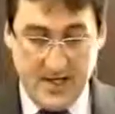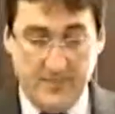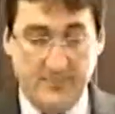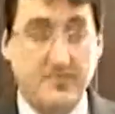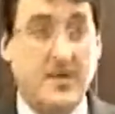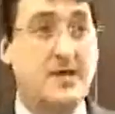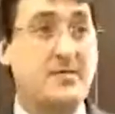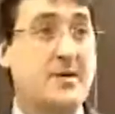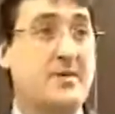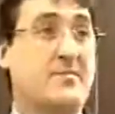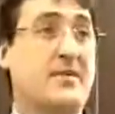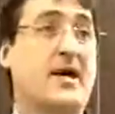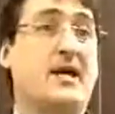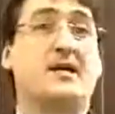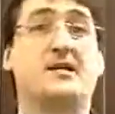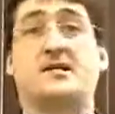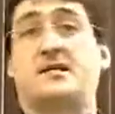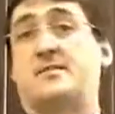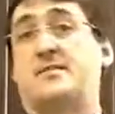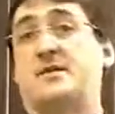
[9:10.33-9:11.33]
Maybe pay
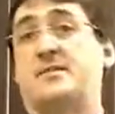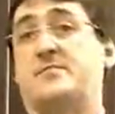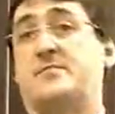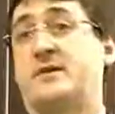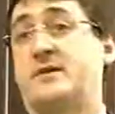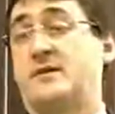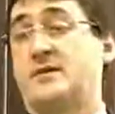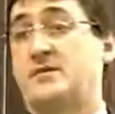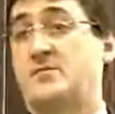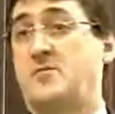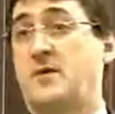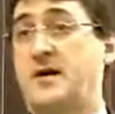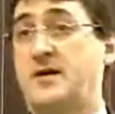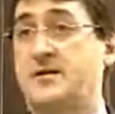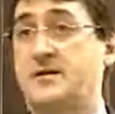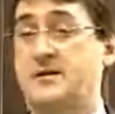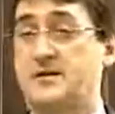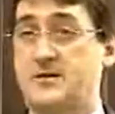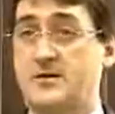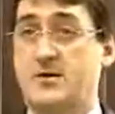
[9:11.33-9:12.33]
some of the bills while
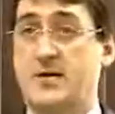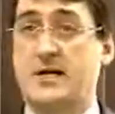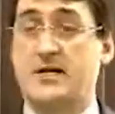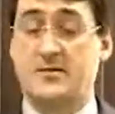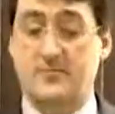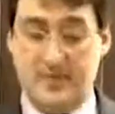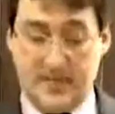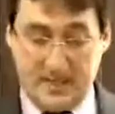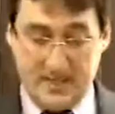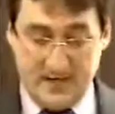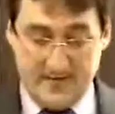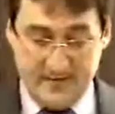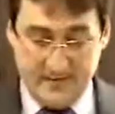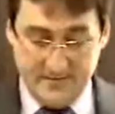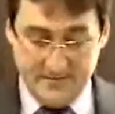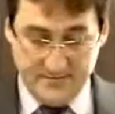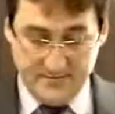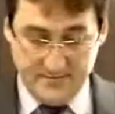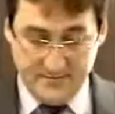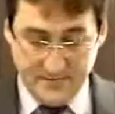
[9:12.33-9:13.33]
you're trying to recover.